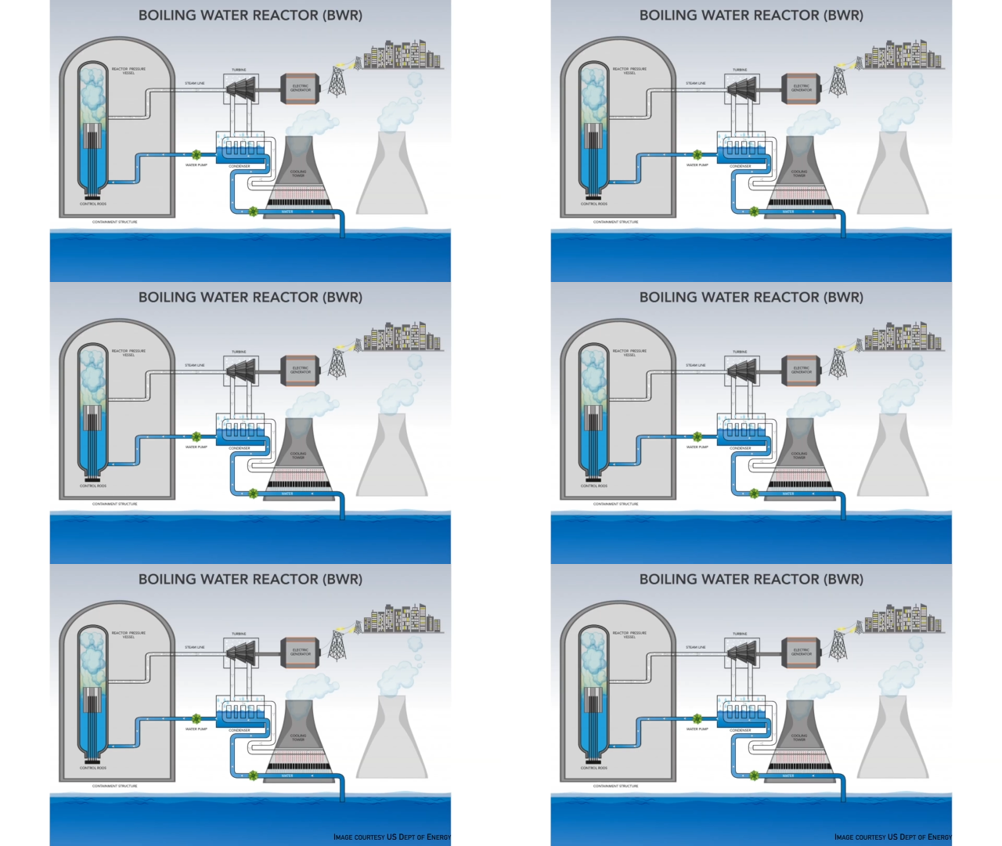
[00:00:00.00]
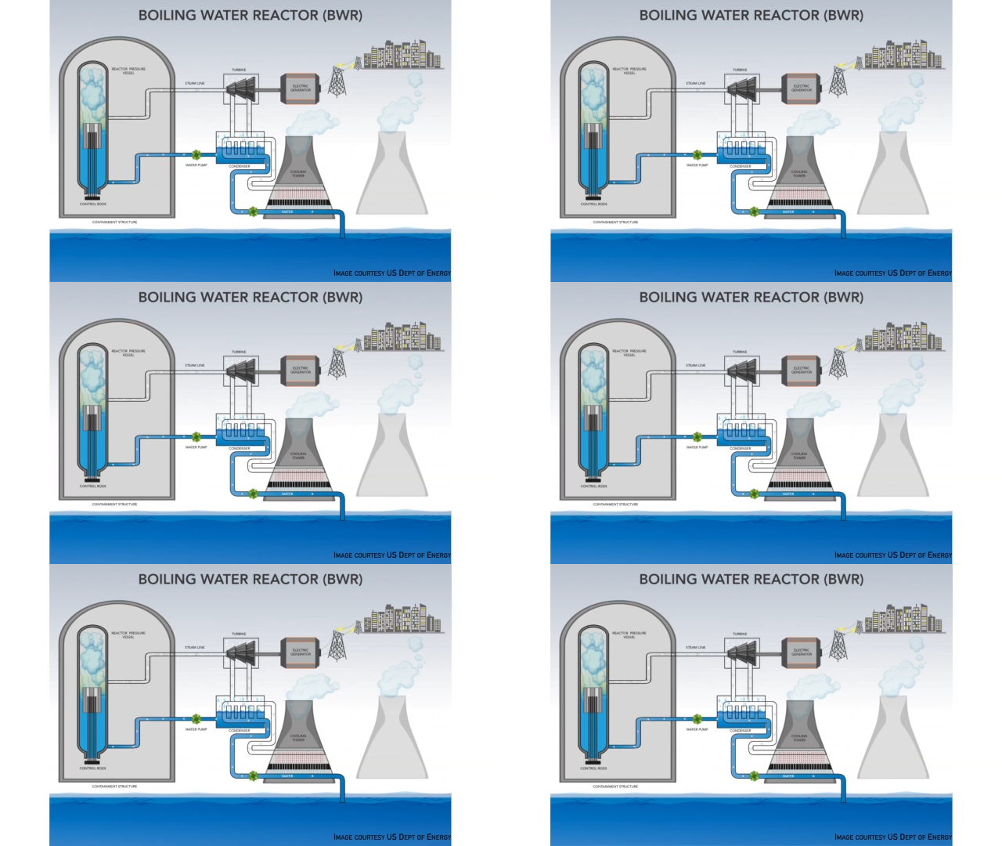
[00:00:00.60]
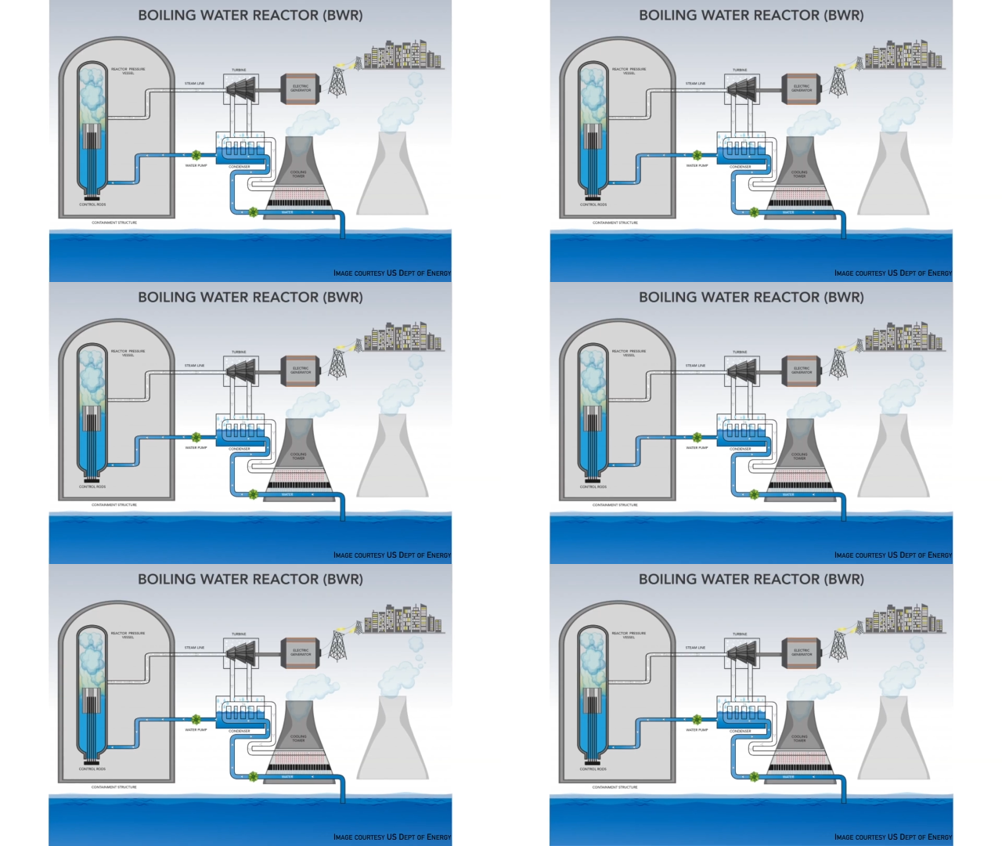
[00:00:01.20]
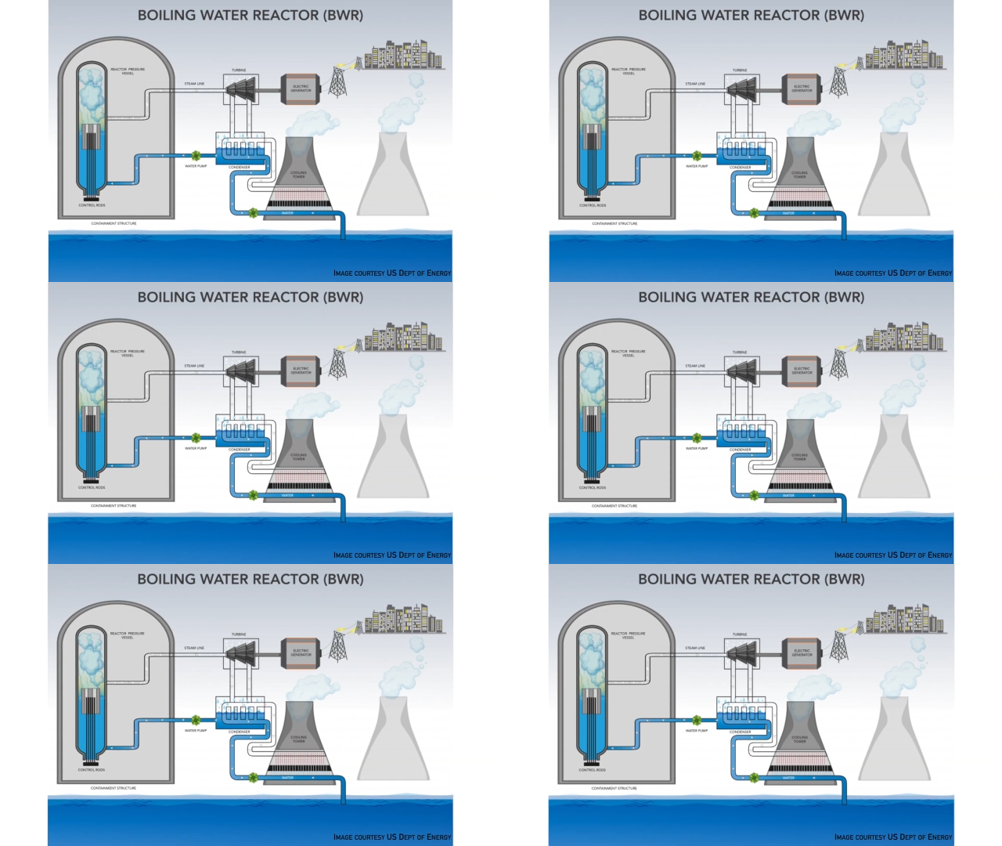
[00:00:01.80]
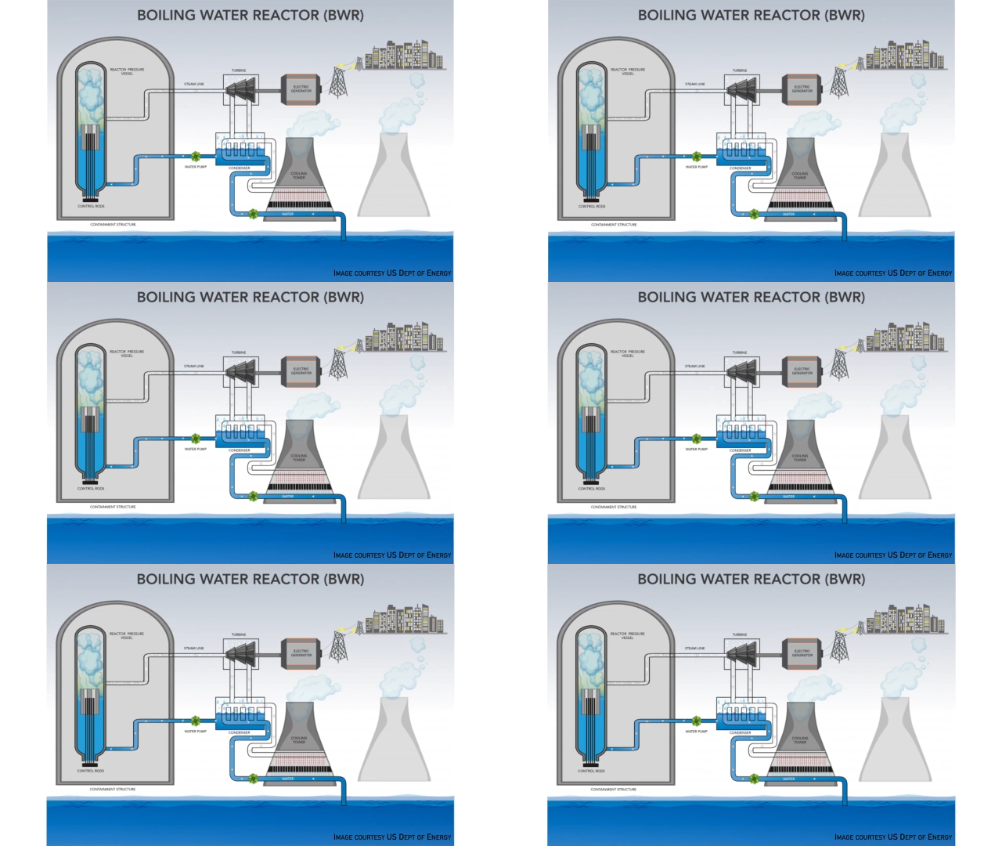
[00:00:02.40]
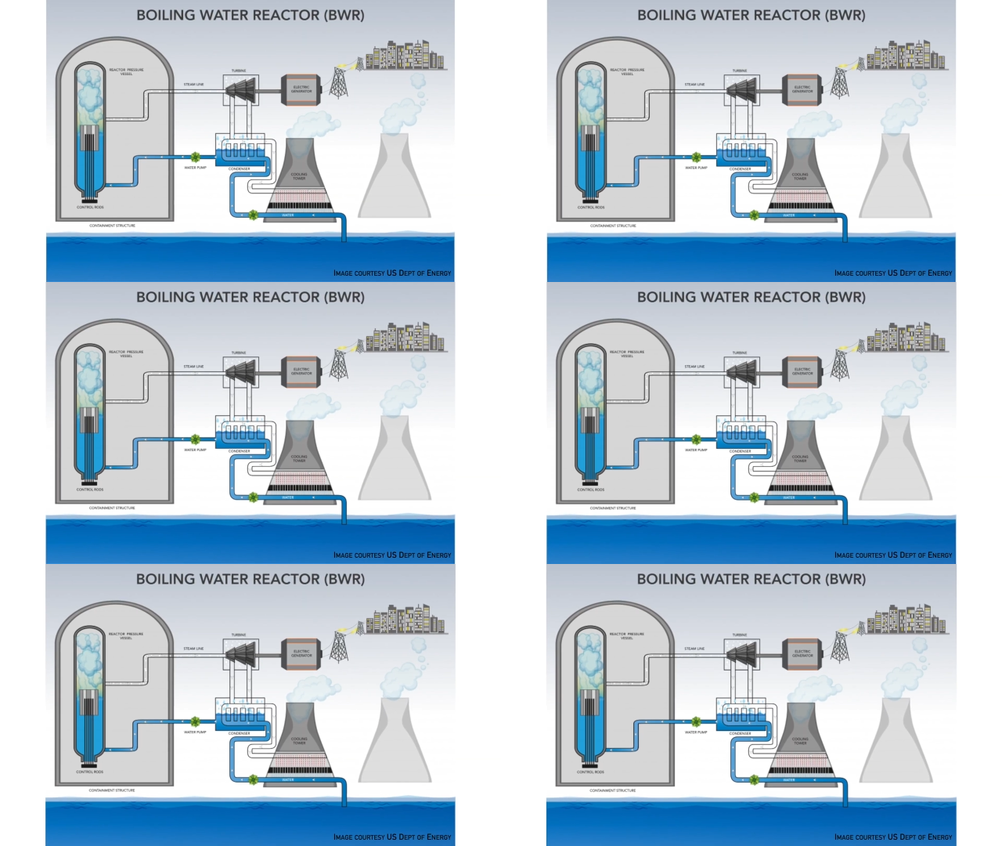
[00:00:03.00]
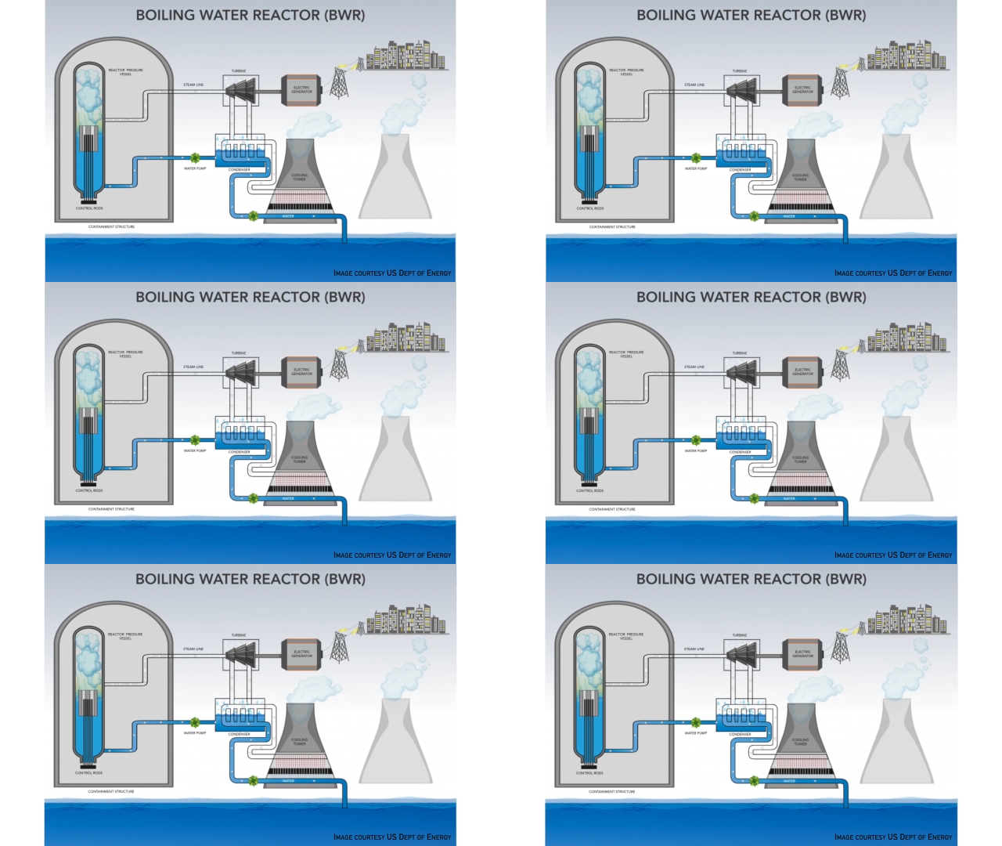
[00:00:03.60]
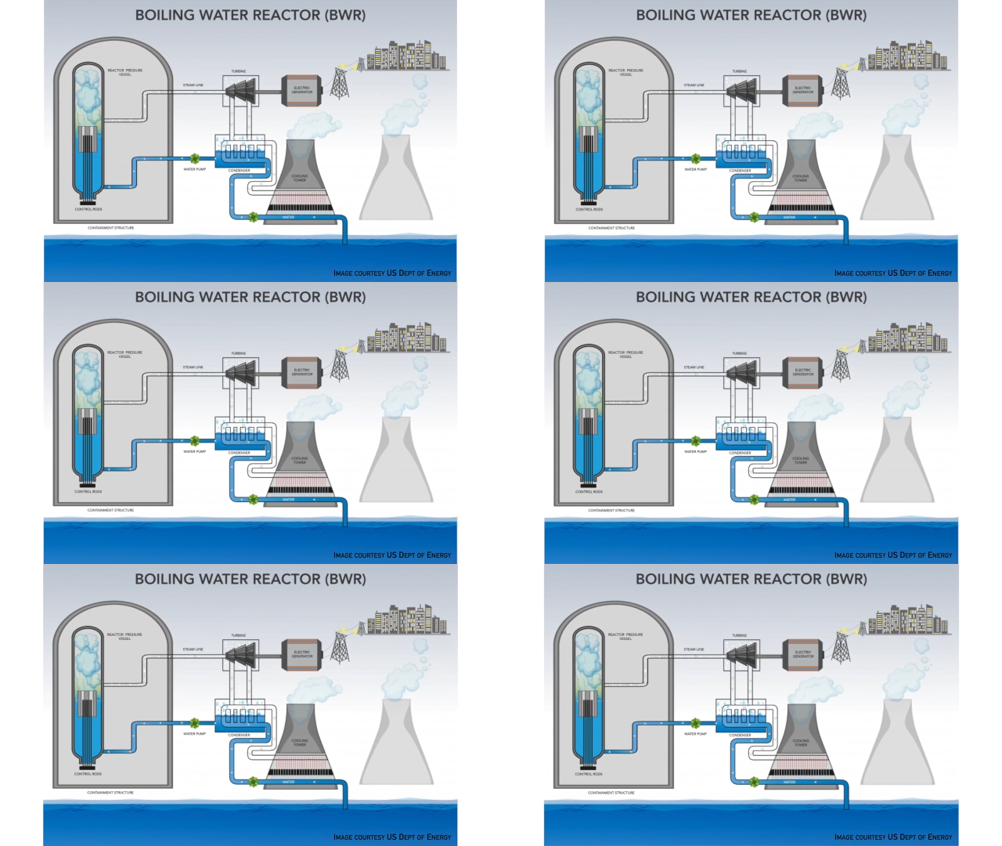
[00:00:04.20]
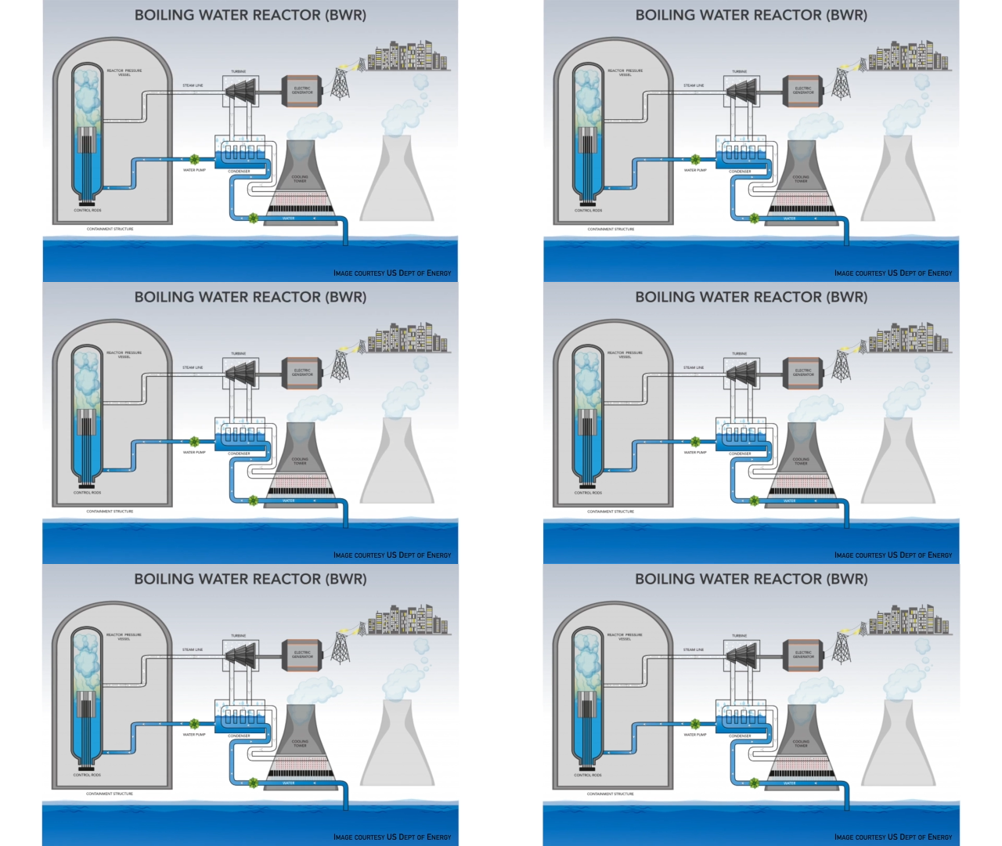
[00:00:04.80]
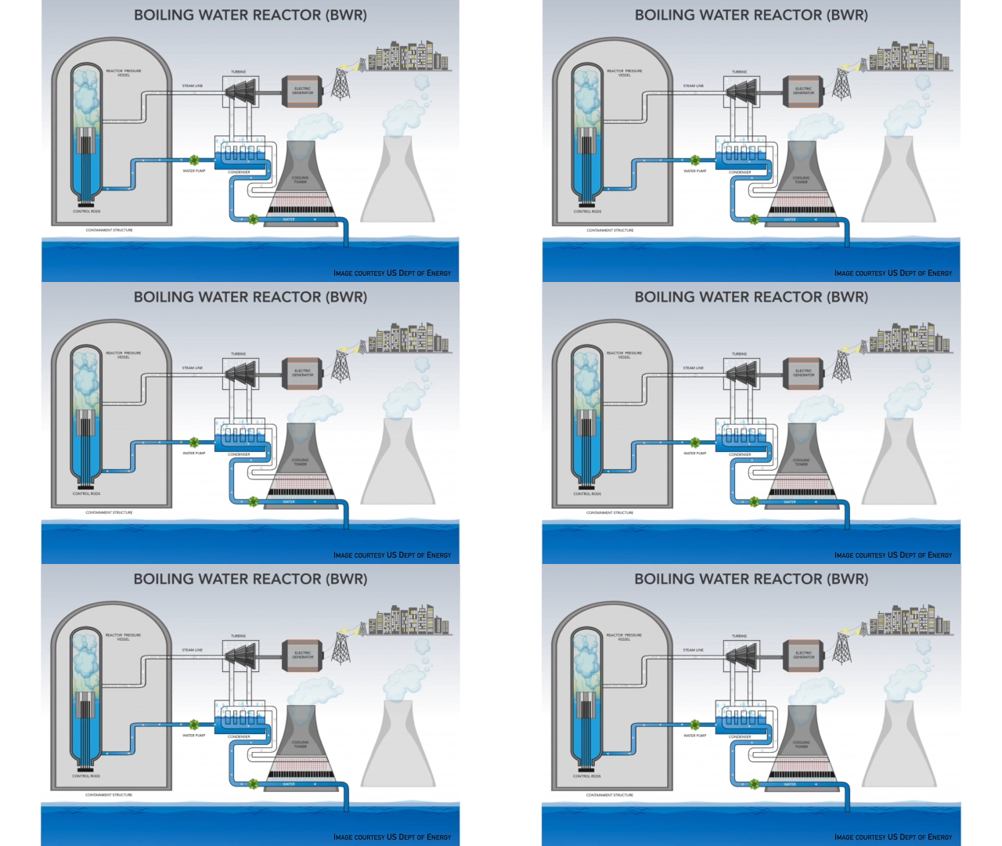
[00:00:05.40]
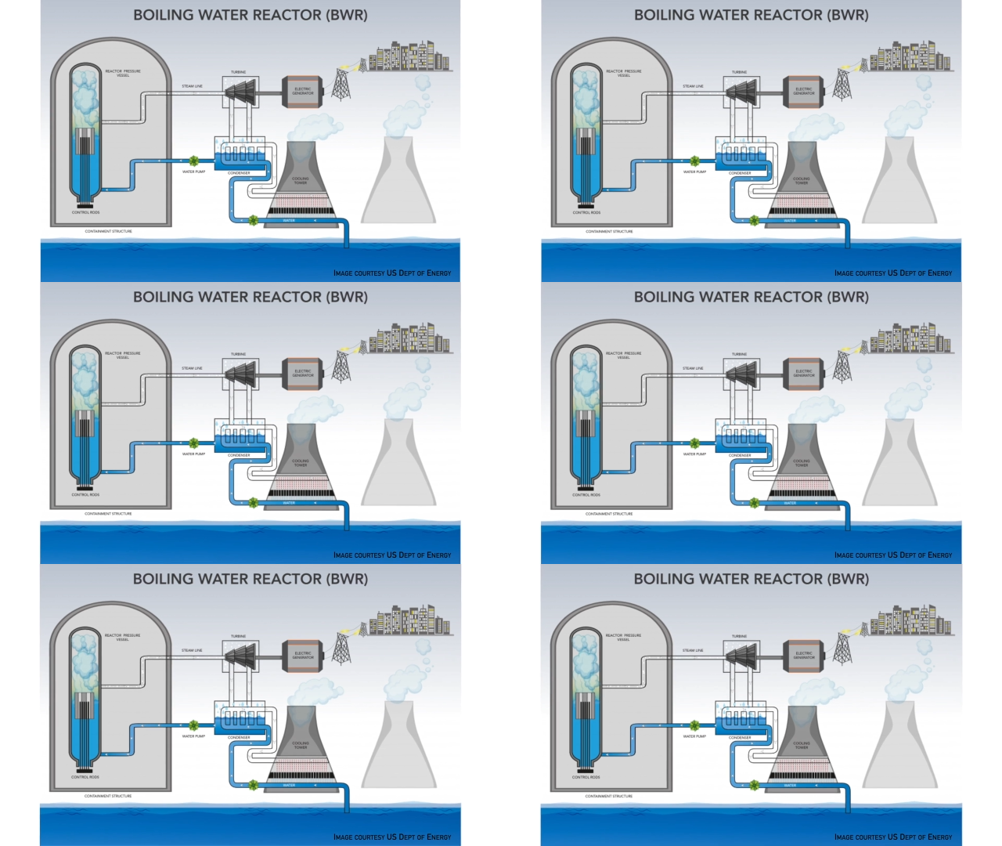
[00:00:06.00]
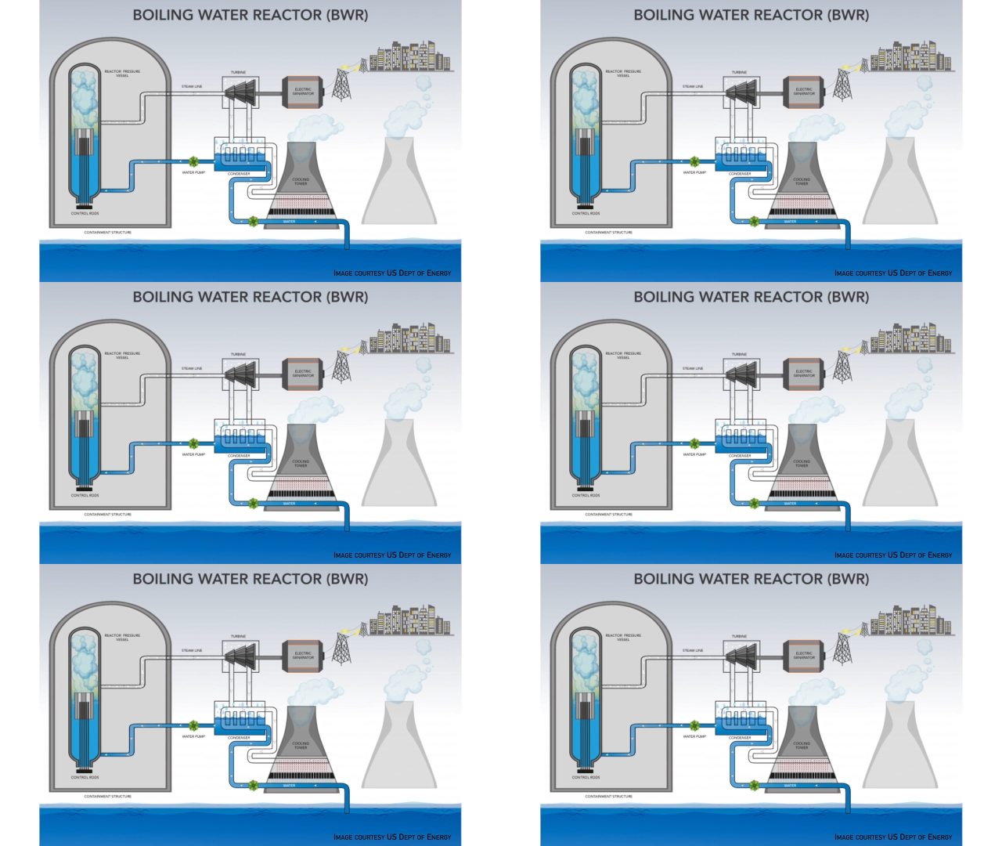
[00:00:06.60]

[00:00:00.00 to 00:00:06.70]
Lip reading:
No face is visible, so there are no lips to read.